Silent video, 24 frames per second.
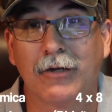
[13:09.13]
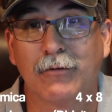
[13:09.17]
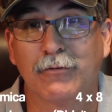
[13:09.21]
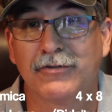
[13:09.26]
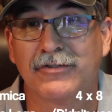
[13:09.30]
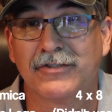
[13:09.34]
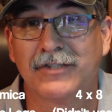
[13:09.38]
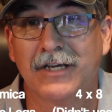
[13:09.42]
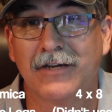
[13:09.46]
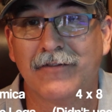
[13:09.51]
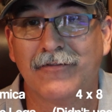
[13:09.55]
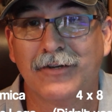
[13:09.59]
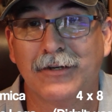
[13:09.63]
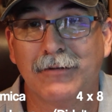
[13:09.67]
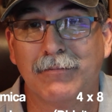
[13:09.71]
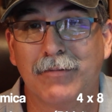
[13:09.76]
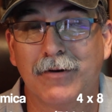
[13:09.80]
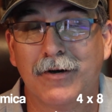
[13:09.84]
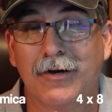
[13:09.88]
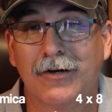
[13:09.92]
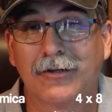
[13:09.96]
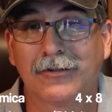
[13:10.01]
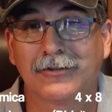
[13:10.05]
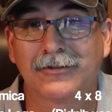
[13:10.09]
It was
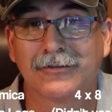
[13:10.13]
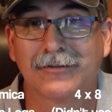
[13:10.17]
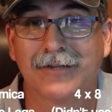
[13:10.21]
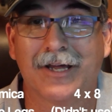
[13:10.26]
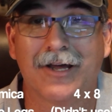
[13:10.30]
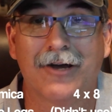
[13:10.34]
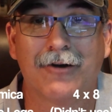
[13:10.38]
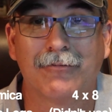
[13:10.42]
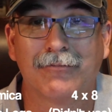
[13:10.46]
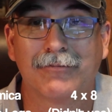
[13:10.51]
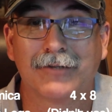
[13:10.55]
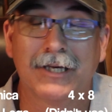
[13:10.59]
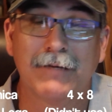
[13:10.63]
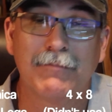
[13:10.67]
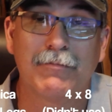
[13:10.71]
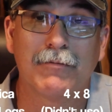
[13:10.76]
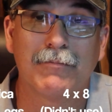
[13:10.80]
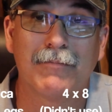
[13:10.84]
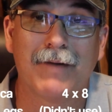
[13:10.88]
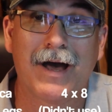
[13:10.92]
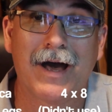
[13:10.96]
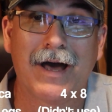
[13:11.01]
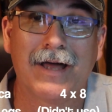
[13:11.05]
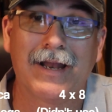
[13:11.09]
$70. Now keep in
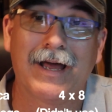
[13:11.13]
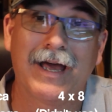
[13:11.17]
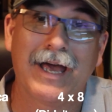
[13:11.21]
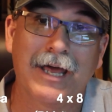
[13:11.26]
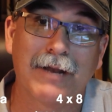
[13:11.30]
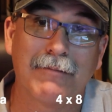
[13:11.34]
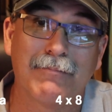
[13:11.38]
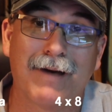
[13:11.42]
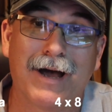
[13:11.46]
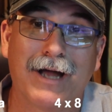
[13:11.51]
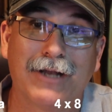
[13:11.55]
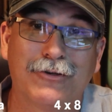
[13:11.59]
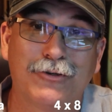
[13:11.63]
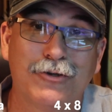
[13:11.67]
mind I had to buy